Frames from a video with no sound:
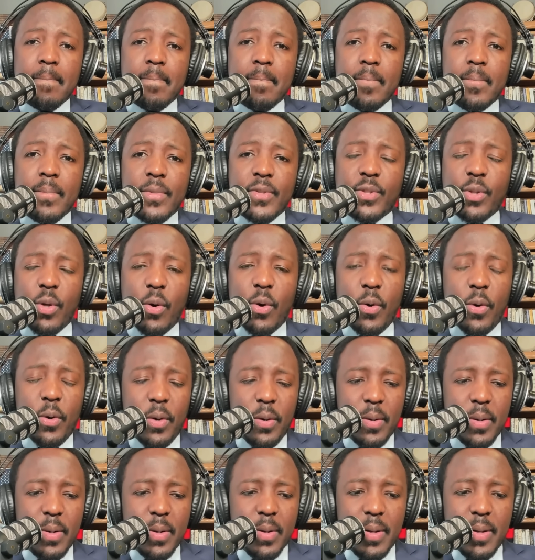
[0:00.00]
So,
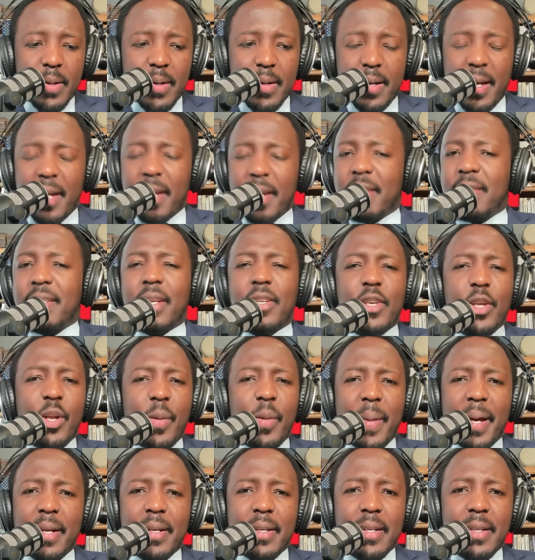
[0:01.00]
ladies and
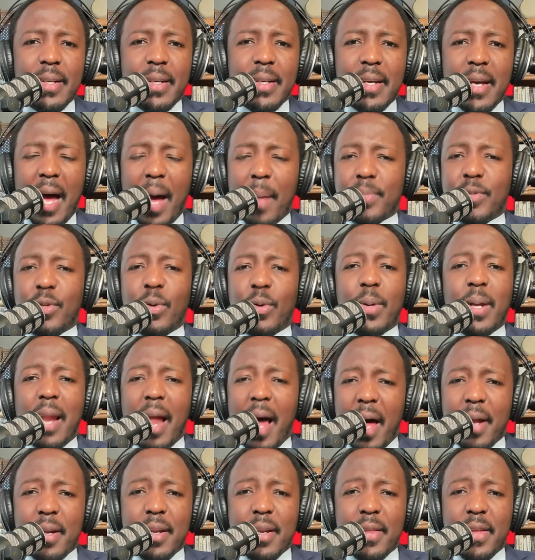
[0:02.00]
gentlemen, I'm so
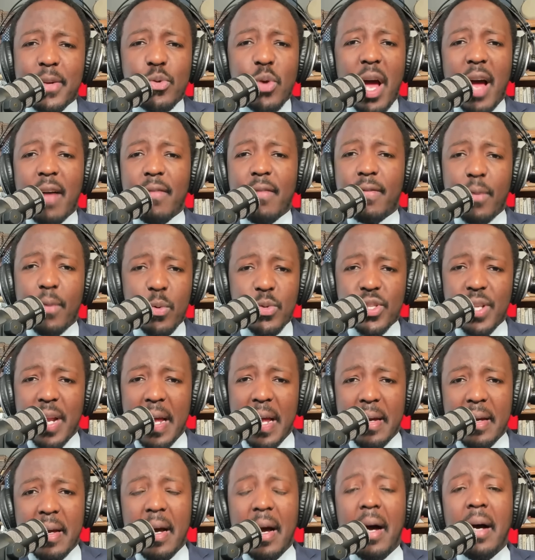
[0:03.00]
glad that we have folks
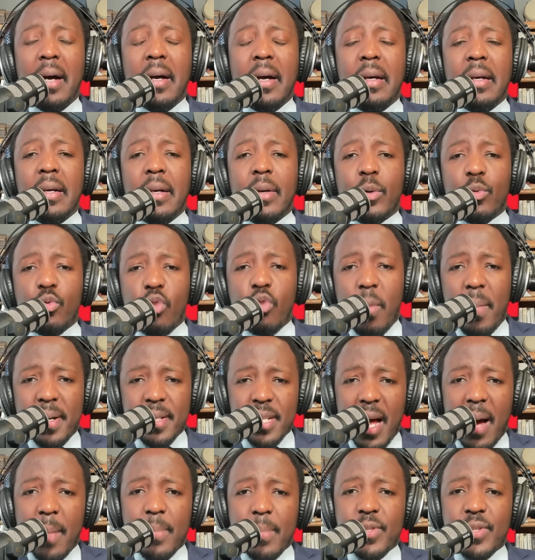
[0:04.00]
like Robert
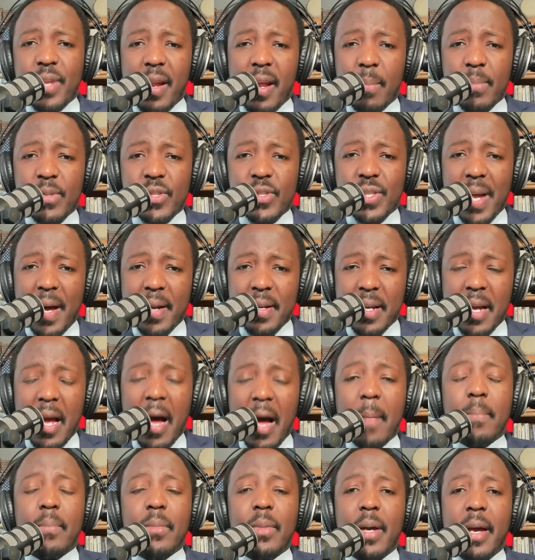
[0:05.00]
Amsterdam standing
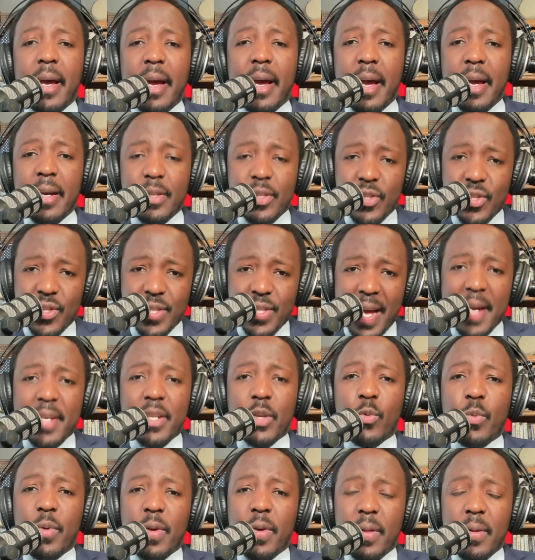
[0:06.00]
up and
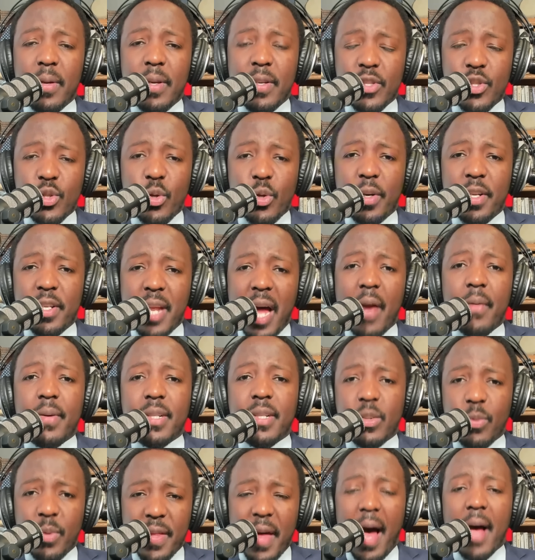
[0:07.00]
standing in solidarity
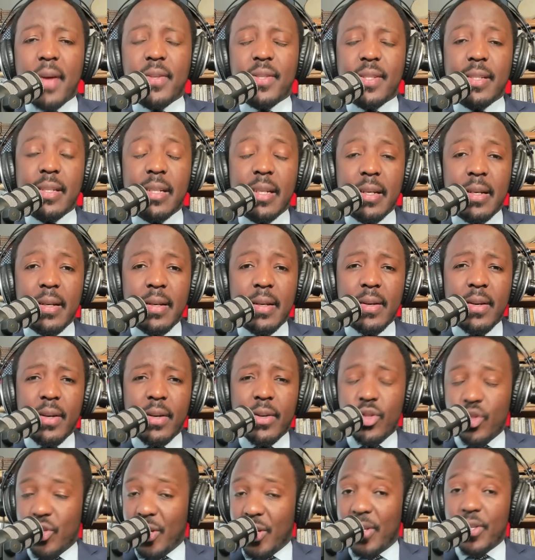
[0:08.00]
with us.
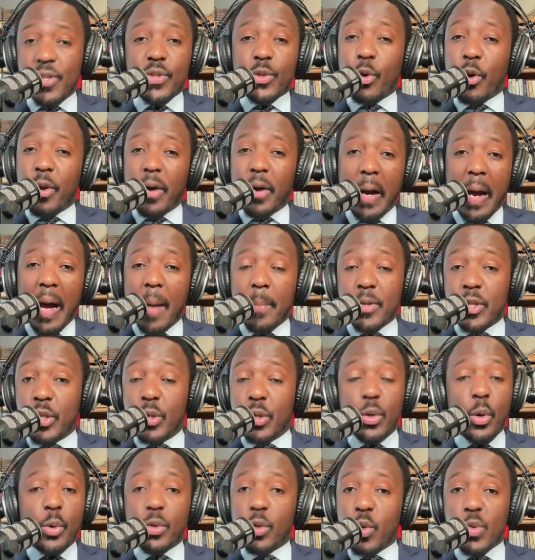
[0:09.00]
Change is going to come. Do
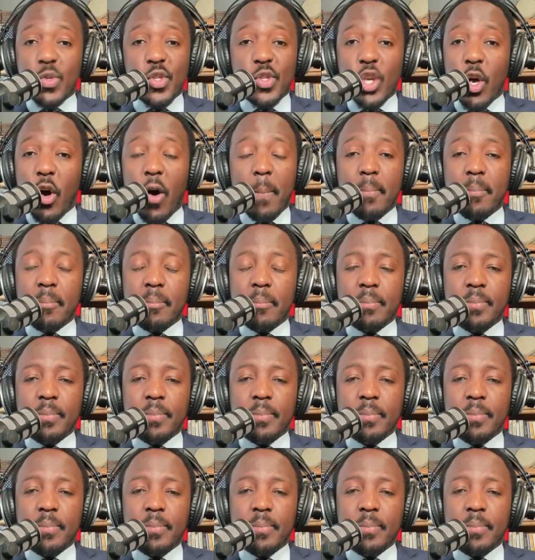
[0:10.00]
not lose hope.